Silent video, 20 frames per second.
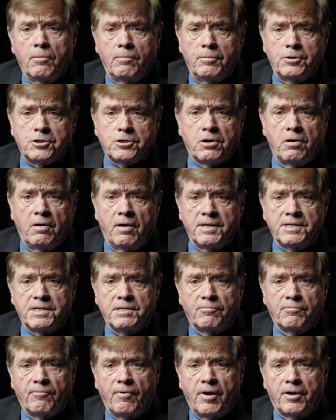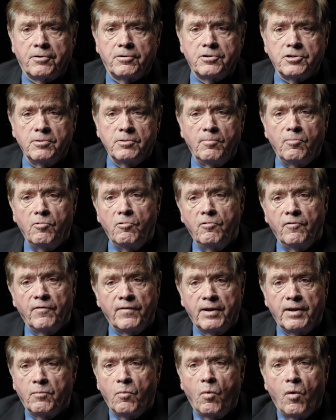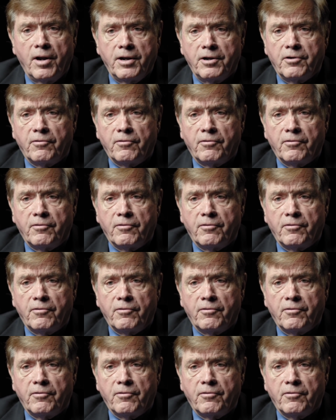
which caused the rudder to move in one